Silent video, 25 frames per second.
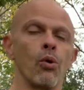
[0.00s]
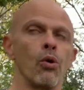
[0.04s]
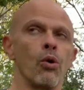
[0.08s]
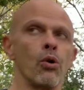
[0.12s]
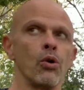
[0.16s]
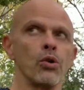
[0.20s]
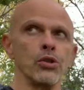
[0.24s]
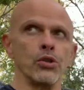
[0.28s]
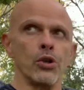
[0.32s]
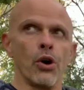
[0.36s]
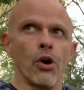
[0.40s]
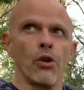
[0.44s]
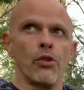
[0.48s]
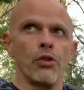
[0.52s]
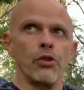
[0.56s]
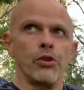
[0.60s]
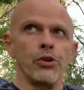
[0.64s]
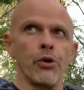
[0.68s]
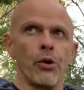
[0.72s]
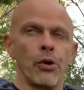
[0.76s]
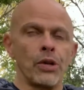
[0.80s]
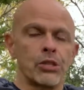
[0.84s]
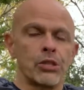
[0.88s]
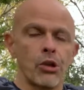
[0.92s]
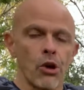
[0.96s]

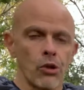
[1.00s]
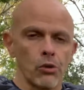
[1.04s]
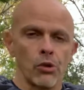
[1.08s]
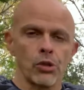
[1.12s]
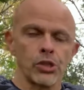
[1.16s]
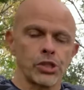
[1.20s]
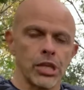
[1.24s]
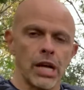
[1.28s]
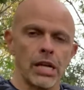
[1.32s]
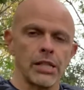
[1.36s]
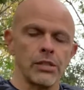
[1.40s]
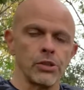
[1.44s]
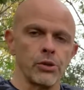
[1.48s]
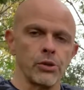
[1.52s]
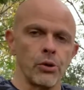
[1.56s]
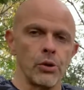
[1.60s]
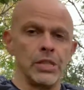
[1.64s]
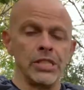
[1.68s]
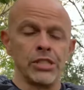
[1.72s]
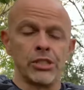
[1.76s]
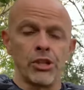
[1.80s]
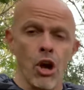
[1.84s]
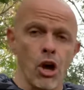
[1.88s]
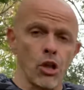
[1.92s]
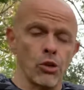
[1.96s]
your internal
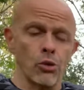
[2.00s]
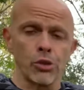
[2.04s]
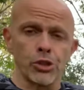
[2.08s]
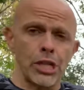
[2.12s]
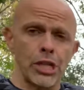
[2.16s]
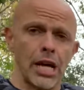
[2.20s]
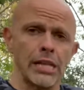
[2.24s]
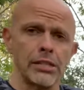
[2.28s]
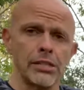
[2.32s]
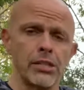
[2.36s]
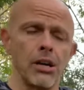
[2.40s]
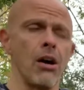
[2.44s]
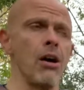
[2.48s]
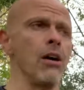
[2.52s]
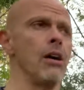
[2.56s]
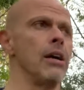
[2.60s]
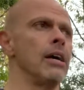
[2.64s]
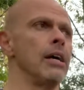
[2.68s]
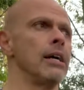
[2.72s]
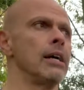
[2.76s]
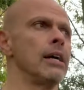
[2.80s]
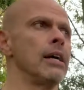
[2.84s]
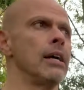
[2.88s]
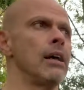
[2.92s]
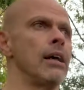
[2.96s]
chatter,
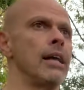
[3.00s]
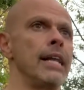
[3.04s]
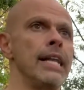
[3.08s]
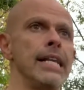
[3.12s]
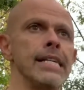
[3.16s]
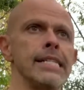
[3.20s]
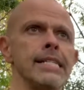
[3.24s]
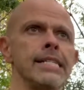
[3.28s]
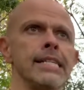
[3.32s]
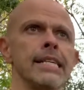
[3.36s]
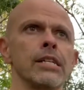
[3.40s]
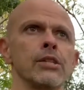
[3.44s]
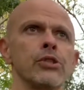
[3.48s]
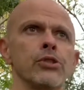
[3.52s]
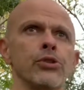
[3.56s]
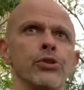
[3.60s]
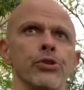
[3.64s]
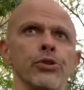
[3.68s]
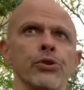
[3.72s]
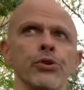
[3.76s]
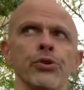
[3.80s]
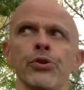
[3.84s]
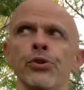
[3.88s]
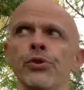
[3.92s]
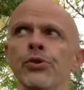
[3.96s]
listening
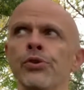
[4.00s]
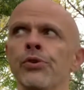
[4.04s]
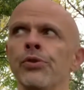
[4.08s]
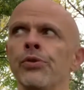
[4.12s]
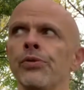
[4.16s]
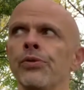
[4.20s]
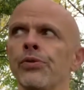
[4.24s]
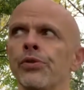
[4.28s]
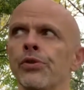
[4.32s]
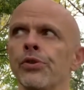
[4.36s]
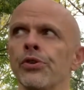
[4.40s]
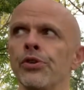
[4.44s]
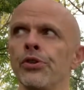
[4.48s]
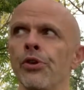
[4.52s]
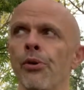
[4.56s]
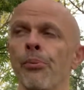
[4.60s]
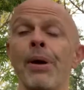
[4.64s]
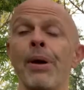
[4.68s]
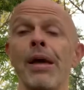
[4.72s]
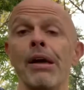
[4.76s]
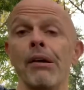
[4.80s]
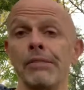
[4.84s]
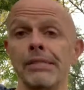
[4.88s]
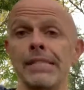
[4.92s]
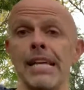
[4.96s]
to,
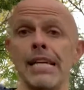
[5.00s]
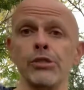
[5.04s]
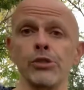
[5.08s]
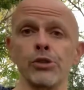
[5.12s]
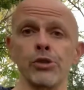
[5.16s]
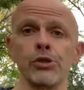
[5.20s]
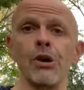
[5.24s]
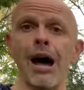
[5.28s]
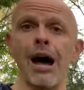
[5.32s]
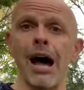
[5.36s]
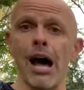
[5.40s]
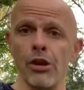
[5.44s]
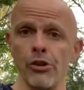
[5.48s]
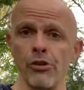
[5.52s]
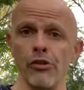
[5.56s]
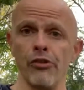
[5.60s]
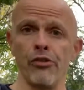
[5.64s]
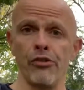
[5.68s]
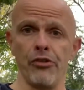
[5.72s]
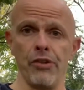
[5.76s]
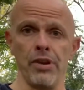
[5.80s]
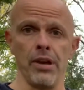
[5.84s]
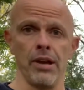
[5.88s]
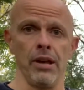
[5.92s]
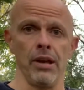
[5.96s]
paying attention to how you
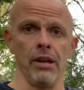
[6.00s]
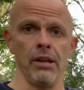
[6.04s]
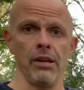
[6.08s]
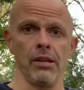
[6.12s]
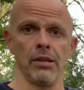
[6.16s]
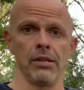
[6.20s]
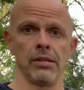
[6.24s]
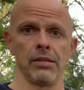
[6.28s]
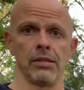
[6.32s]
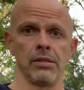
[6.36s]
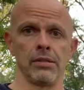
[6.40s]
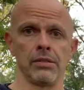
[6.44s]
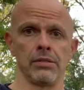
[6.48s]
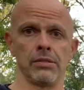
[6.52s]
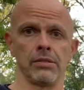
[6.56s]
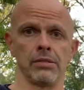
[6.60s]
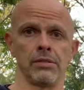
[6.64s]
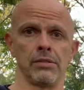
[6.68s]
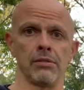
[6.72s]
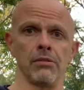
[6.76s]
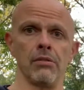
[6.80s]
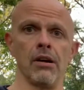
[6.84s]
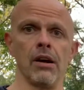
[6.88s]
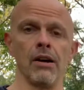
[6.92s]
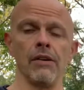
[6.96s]
feel,
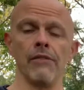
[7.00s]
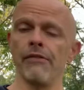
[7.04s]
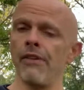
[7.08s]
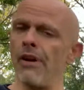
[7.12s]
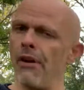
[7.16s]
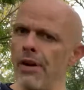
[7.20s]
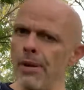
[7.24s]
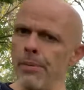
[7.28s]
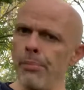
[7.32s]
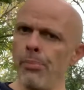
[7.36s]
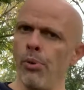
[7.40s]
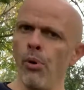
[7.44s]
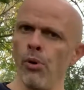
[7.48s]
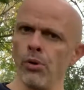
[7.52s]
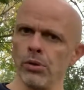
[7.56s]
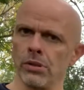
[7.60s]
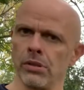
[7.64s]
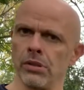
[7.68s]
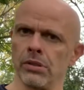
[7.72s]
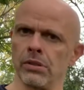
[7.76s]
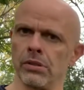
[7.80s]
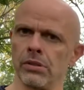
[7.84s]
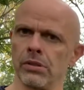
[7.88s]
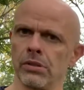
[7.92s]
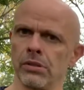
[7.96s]
right? Very
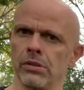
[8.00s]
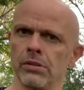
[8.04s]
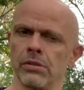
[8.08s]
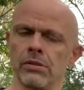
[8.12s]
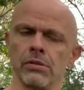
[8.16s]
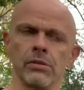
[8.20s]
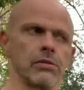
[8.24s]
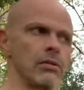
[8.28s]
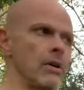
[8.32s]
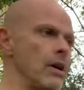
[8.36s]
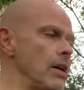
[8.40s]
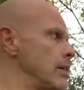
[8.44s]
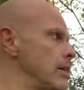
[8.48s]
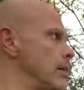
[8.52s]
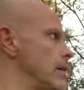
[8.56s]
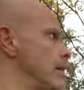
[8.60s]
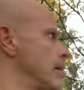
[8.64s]
important, right?